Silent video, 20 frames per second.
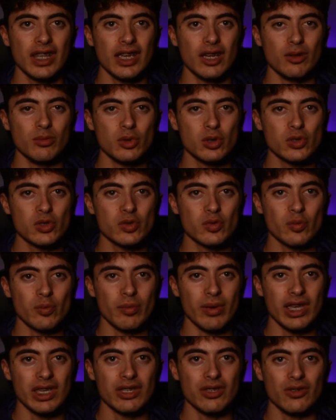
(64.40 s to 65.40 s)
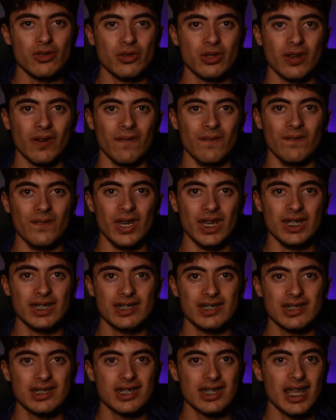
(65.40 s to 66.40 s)
They almost make you
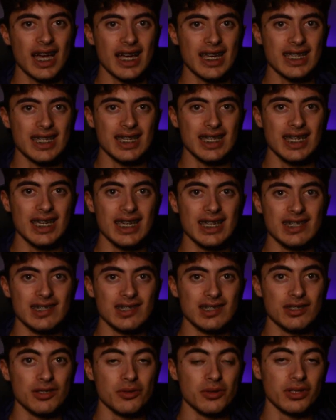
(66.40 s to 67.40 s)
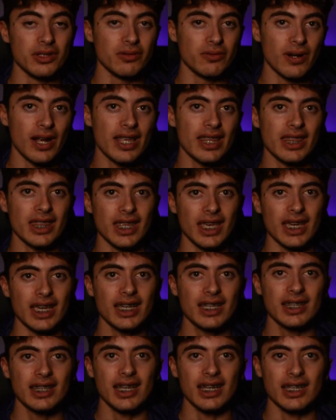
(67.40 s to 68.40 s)
convinced that he is doing the right
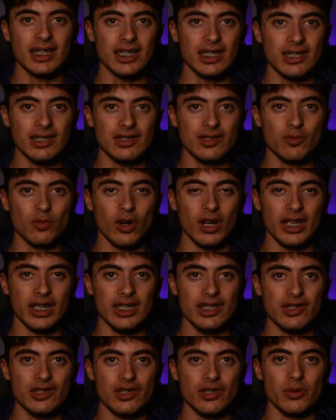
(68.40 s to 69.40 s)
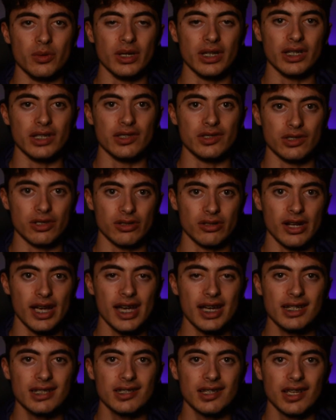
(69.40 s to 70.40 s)
thing, that what he's doing is
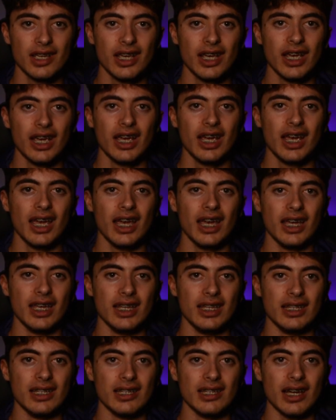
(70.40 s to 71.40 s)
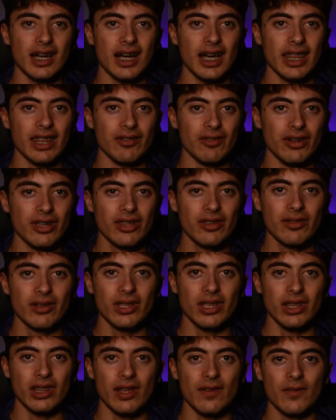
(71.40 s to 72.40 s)
correct. And I
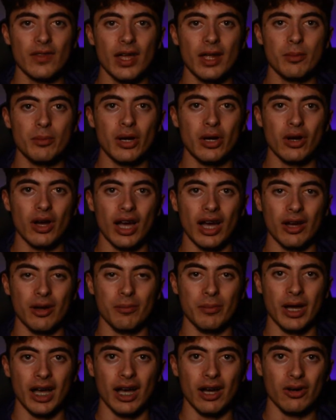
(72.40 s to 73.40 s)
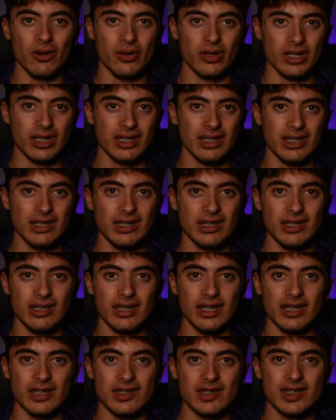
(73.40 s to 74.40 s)
really love that about him, how he
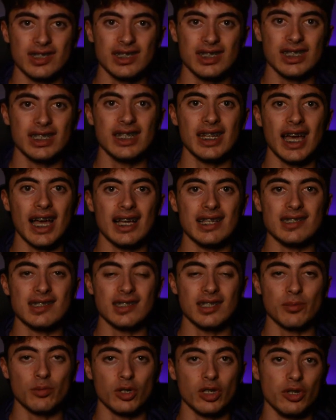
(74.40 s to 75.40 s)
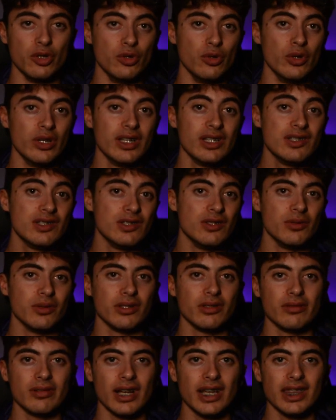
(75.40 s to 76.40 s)
is seen as someone who is
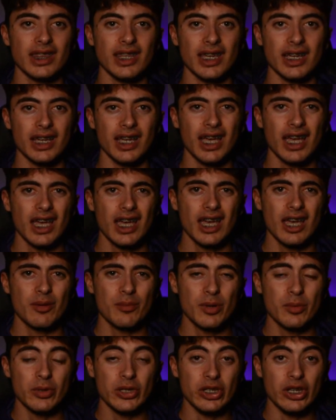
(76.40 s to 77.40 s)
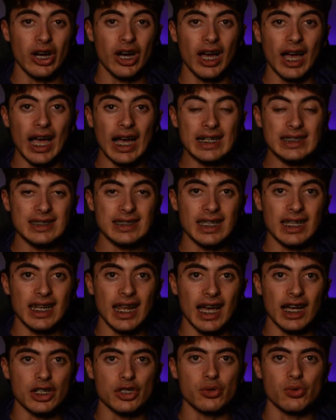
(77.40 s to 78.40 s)
doing the right thing and maybe not as an
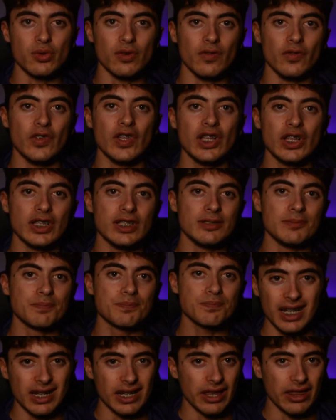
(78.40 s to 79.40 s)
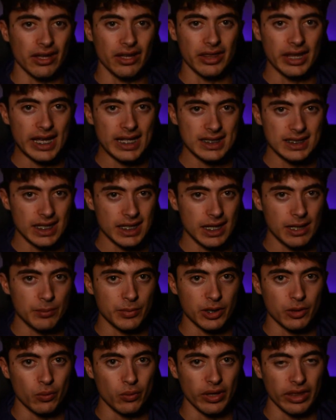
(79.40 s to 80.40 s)
actual villain. And I thought that
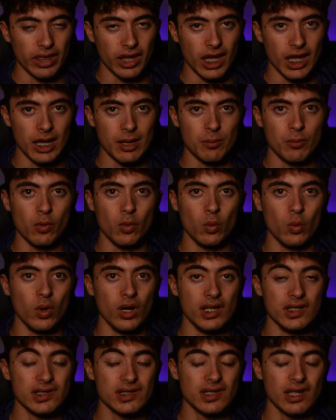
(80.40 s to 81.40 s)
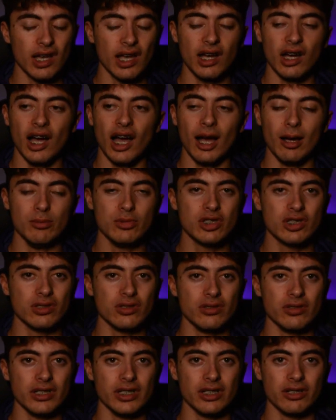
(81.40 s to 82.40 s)
dynamic with him was
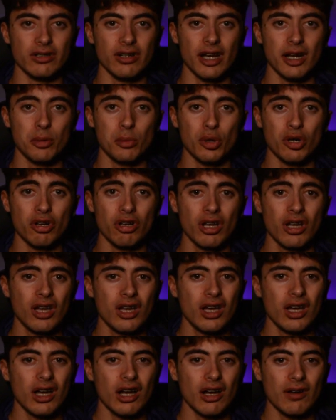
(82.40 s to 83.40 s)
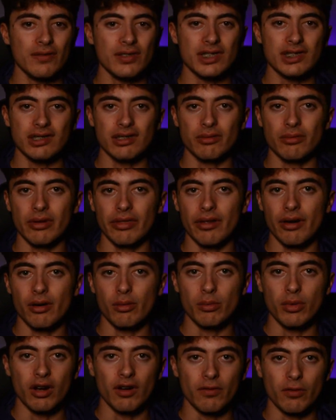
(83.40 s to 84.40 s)
absolutely incredible. Obviously with
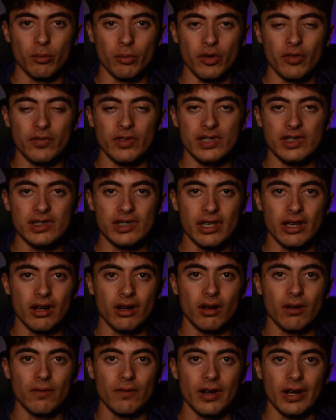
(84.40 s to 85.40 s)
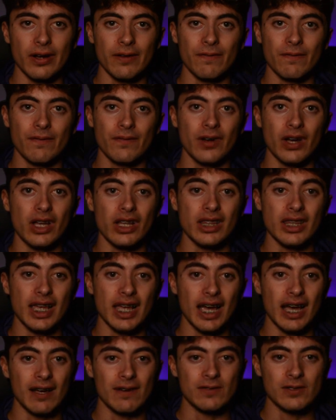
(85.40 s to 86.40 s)
all Marvel movies, they are all very fun.
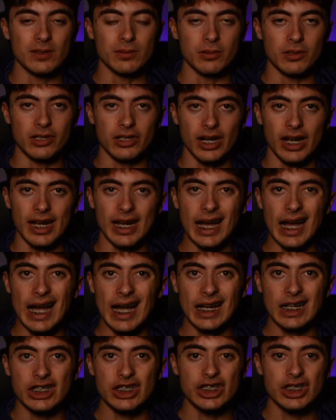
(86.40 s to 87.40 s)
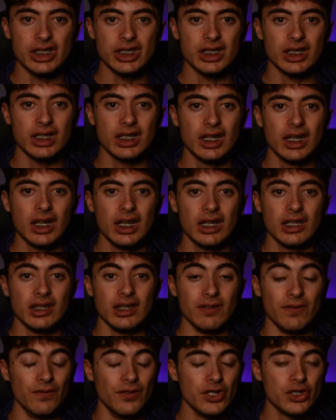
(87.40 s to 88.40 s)
They have some great action.
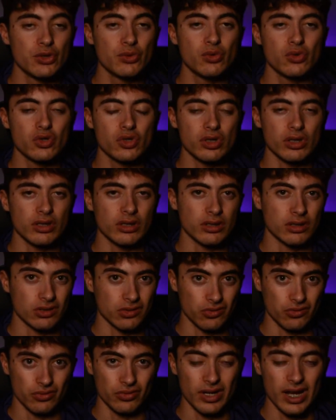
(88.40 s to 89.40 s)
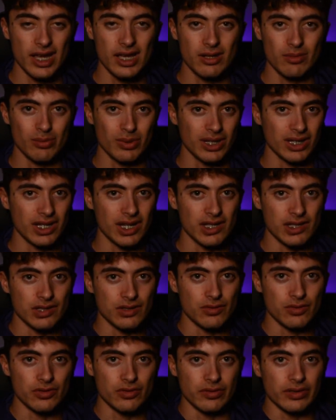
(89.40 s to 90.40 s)
The visuals looked great because
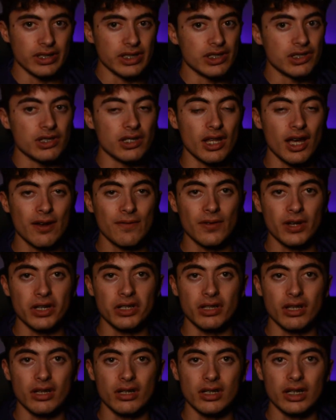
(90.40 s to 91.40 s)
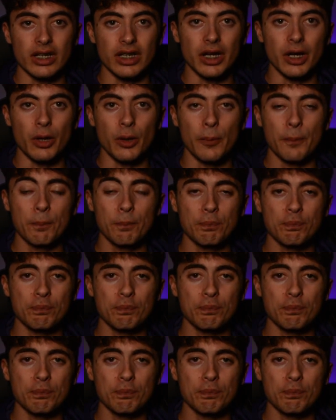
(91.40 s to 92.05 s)
it was released not very long ago.